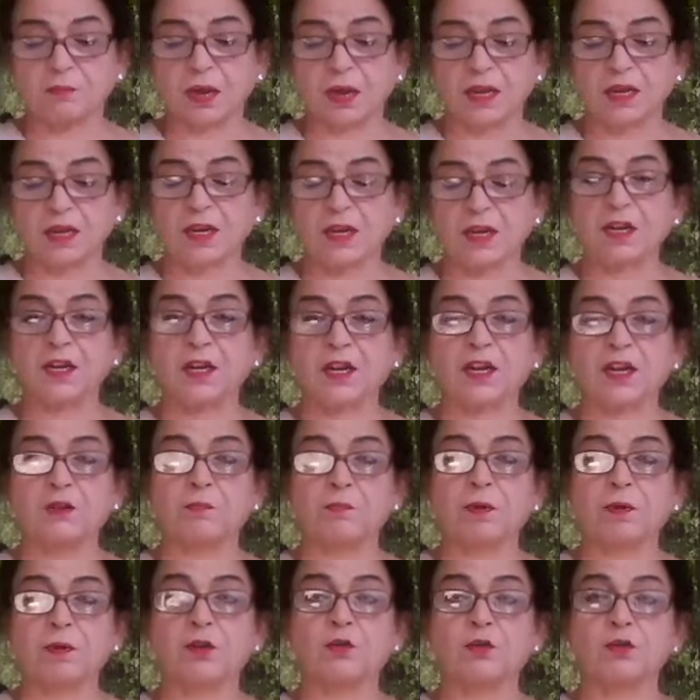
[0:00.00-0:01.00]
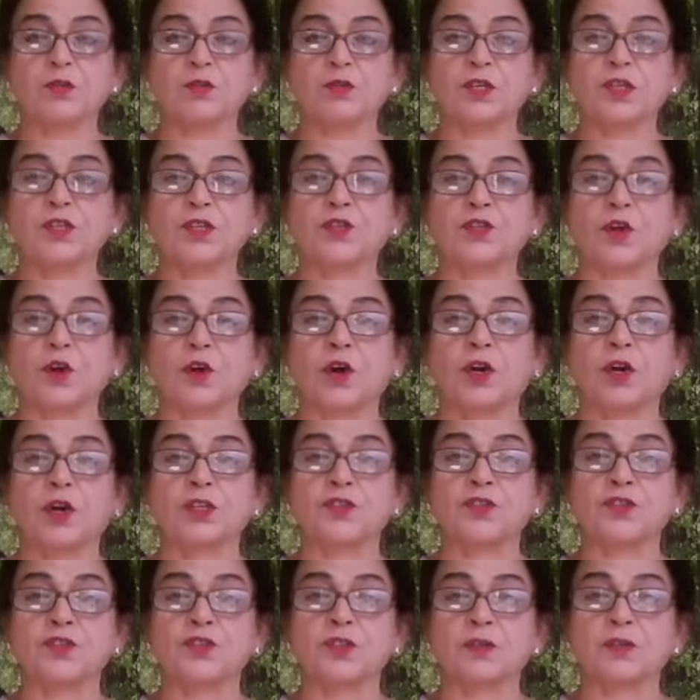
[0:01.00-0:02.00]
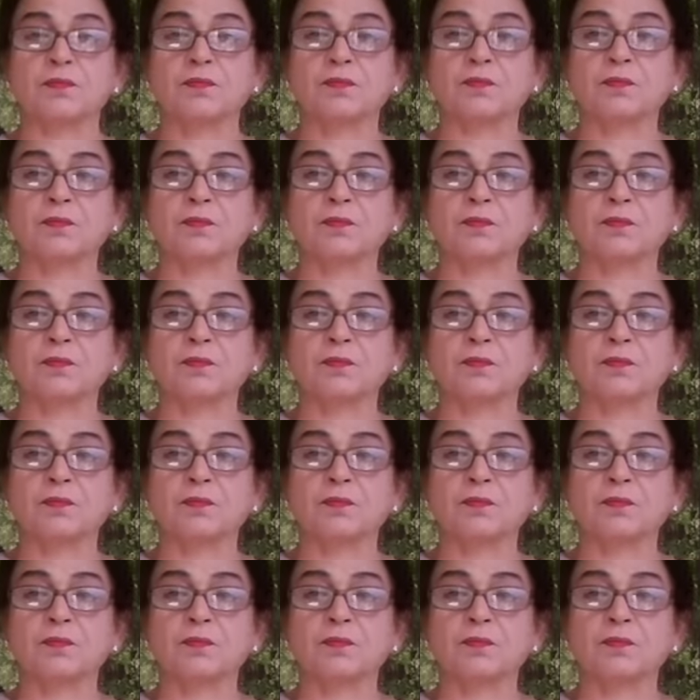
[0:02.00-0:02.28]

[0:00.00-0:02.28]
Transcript: the mind and produces thoughts.